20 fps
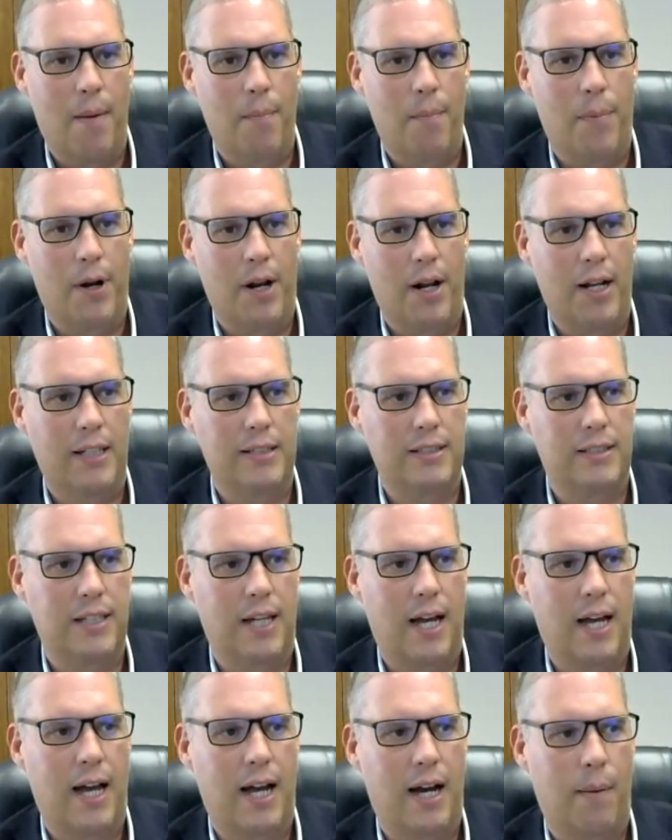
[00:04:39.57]
But
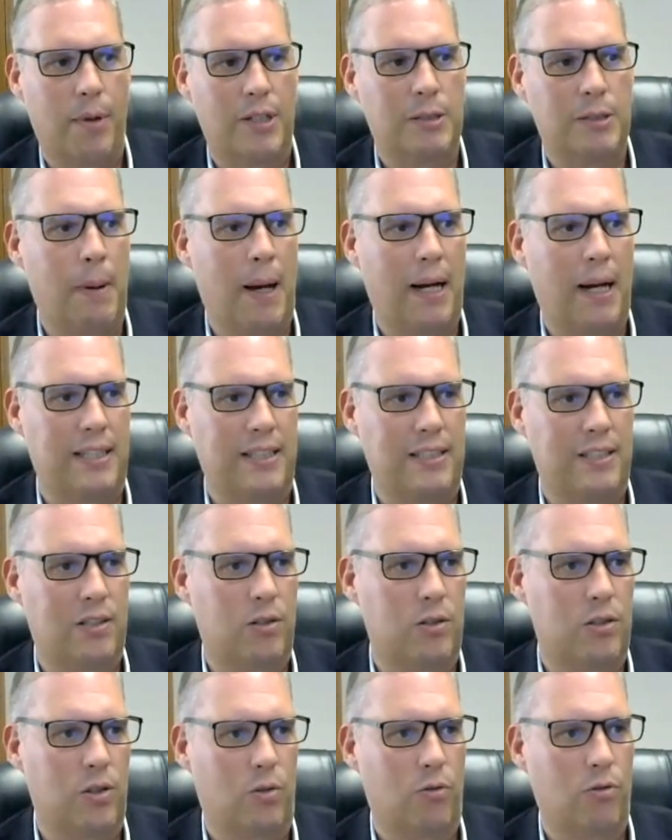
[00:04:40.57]
I'm expecting
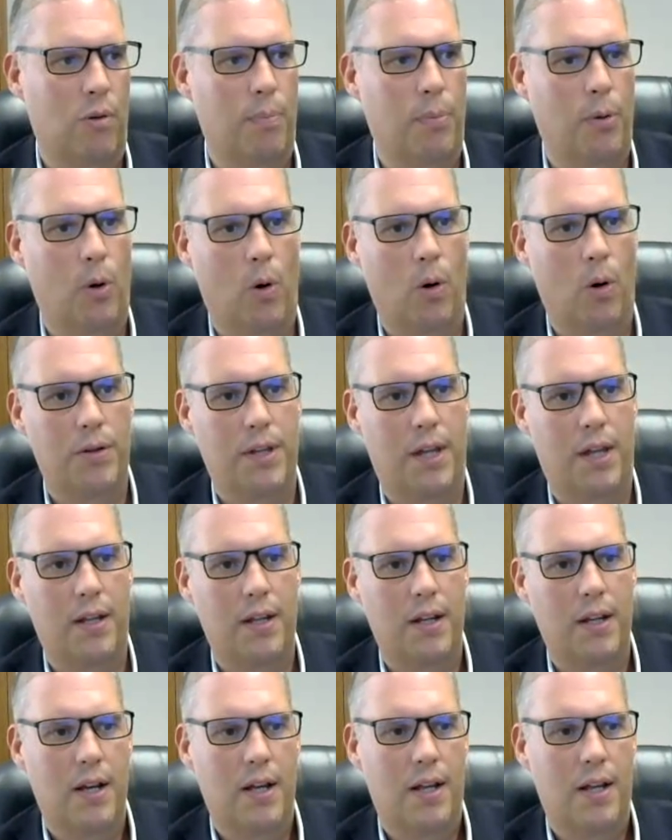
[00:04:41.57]
to sort of report that